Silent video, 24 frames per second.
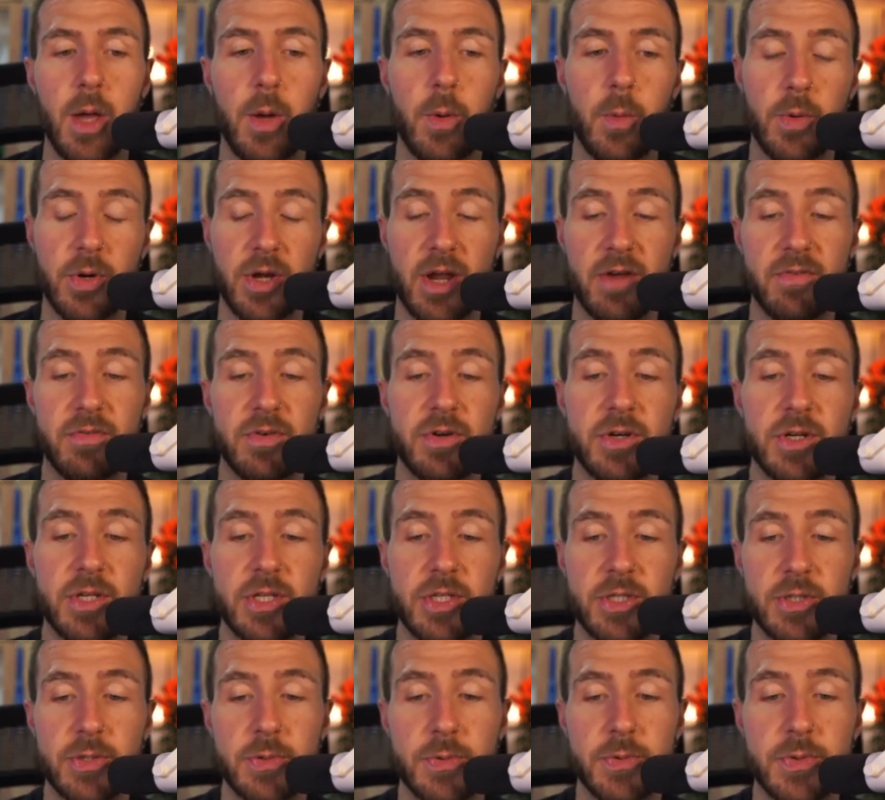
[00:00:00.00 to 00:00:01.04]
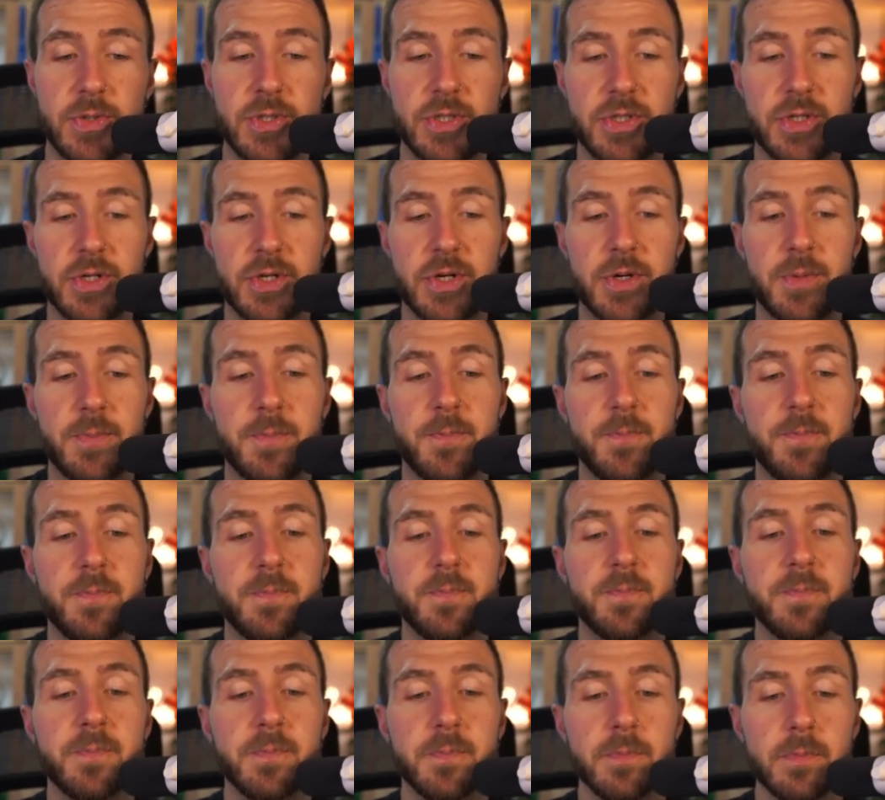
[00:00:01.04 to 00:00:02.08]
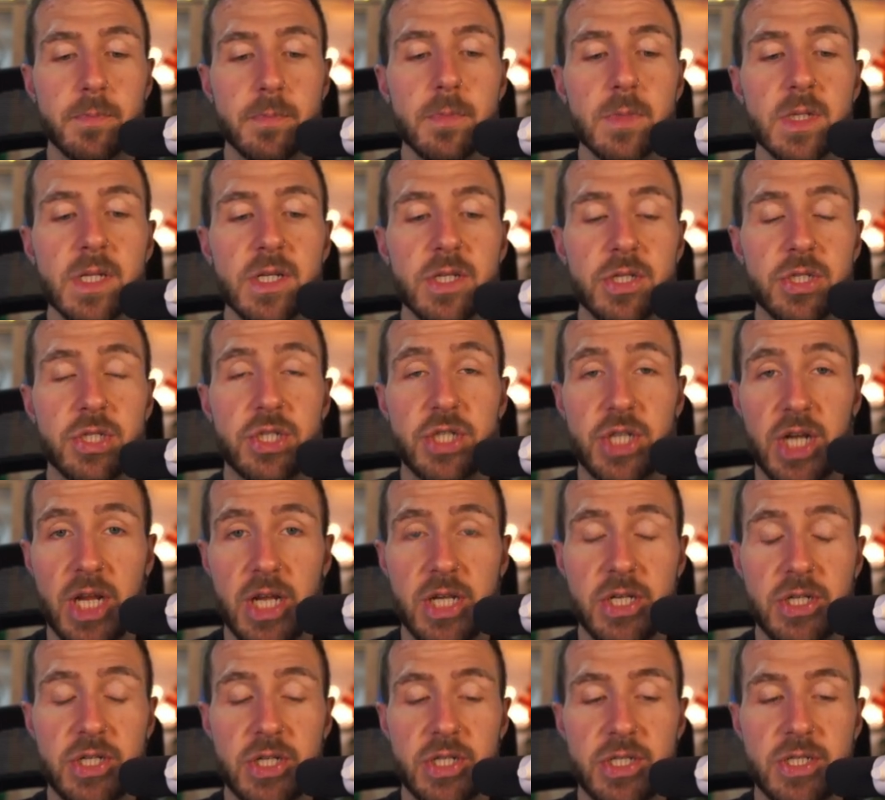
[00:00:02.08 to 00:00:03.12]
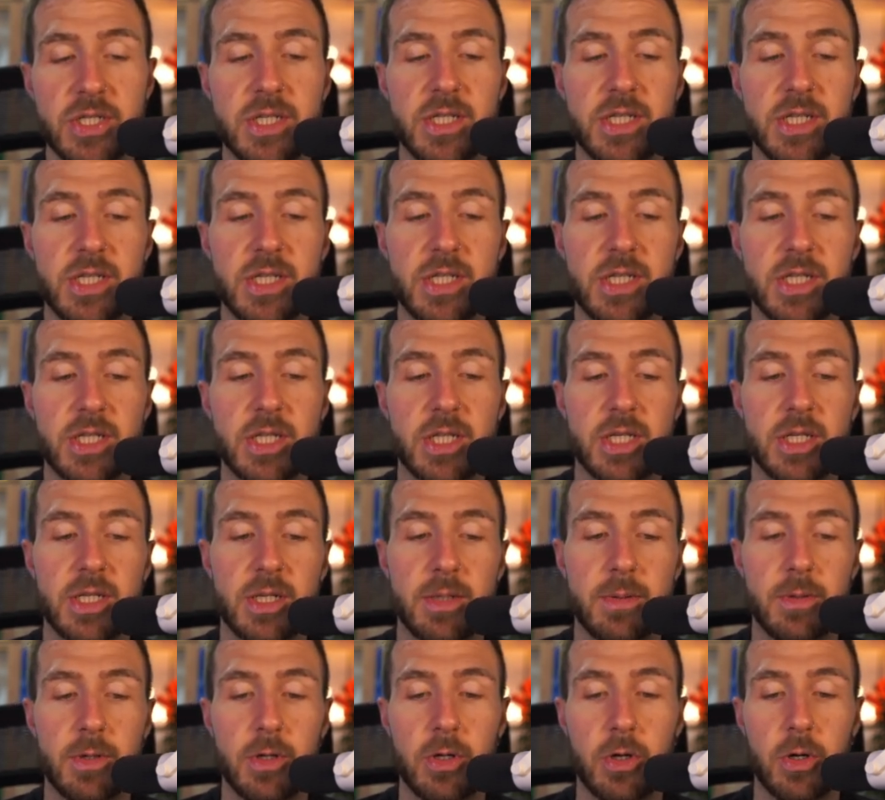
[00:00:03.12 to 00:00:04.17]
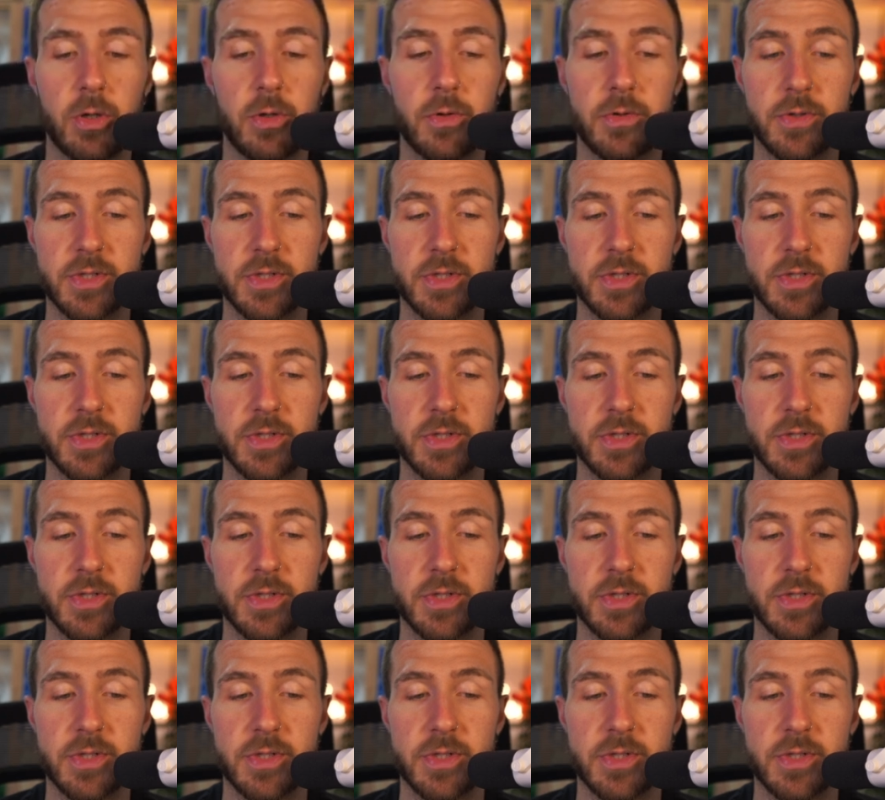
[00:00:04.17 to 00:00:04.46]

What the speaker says: whenever the user changes the color